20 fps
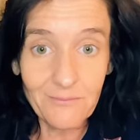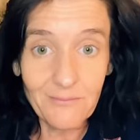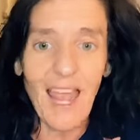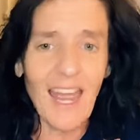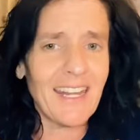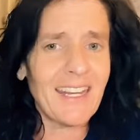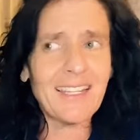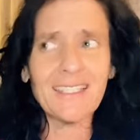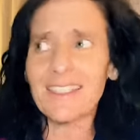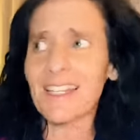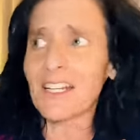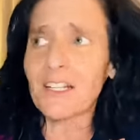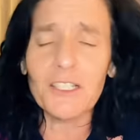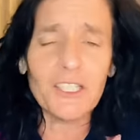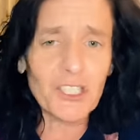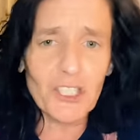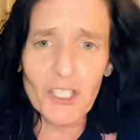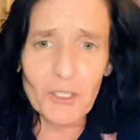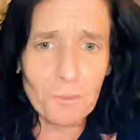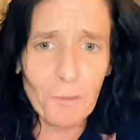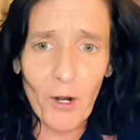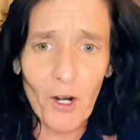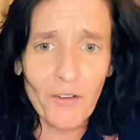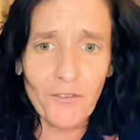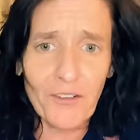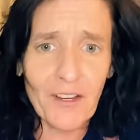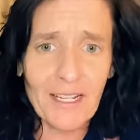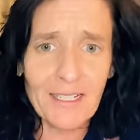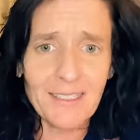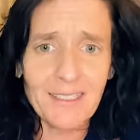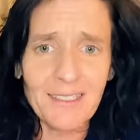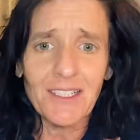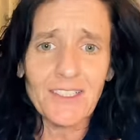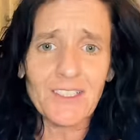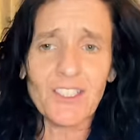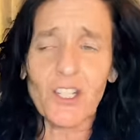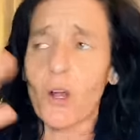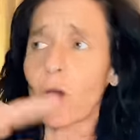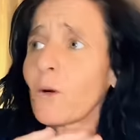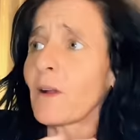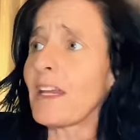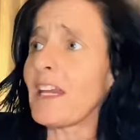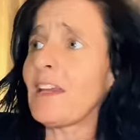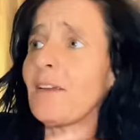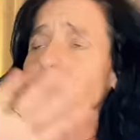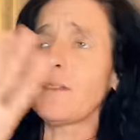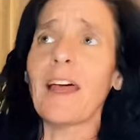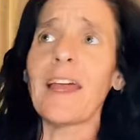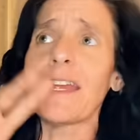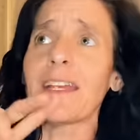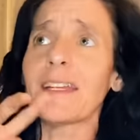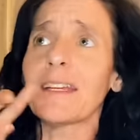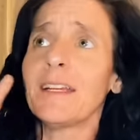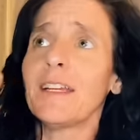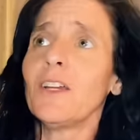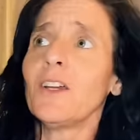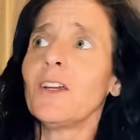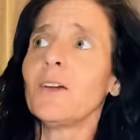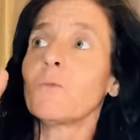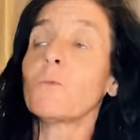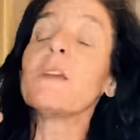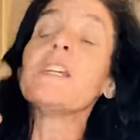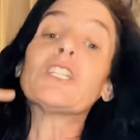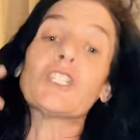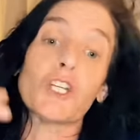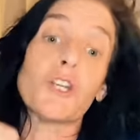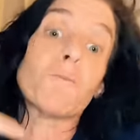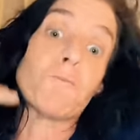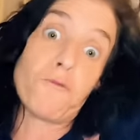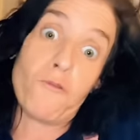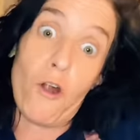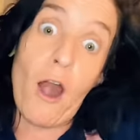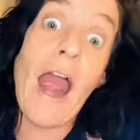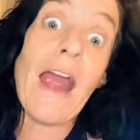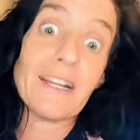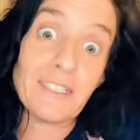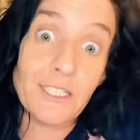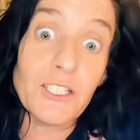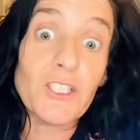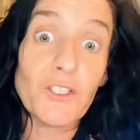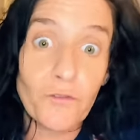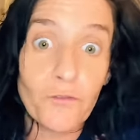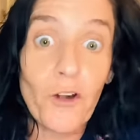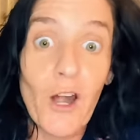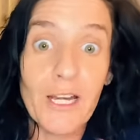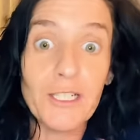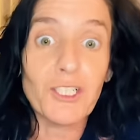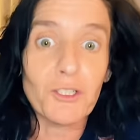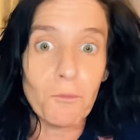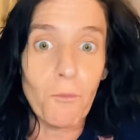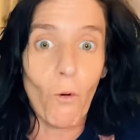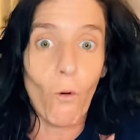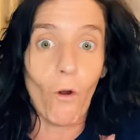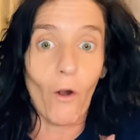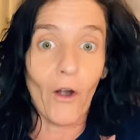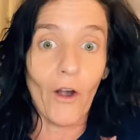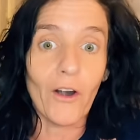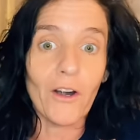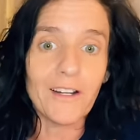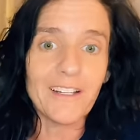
And his English is perfect. So, eat, like, we should practice French more.